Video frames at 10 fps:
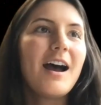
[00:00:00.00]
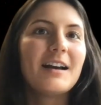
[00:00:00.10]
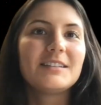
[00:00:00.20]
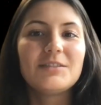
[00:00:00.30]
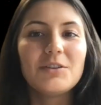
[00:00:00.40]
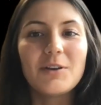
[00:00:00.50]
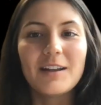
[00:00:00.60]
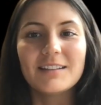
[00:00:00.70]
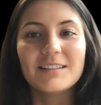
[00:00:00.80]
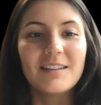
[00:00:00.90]

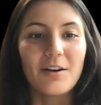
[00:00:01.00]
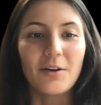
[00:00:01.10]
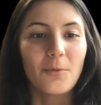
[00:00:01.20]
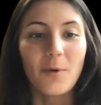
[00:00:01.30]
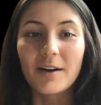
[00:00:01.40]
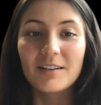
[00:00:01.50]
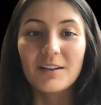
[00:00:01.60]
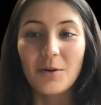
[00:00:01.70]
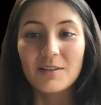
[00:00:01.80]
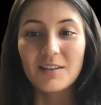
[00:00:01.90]
students that are wanting to
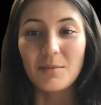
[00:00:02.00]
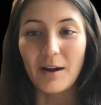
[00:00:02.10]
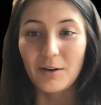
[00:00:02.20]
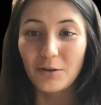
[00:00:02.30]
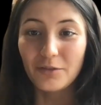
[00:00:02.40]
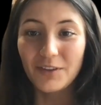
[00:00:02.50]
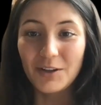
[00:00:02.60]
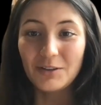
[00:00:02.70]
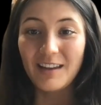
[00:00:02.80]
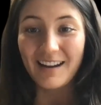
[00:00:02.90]
go into the medical
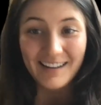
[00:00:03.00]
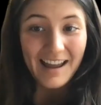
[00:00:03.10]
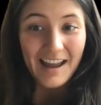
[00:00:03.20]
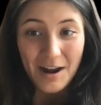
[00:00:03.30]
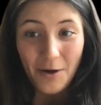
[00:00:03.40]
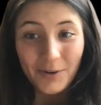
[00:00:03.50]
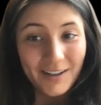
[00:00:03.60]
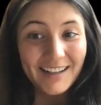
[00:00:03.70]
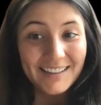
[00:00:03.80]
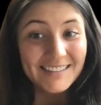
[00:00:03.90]
field, that
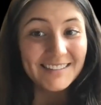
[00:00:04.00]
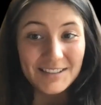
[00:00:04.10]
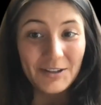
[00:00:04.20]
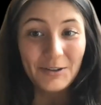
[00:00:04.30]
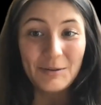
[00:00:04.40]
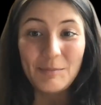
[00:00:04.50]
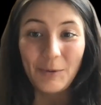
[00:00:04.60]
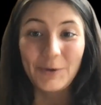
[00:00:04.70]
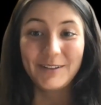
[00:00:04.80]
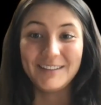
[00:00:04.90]
networking is still
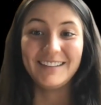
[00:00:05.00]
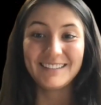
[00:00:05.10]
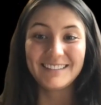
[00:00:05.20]
important.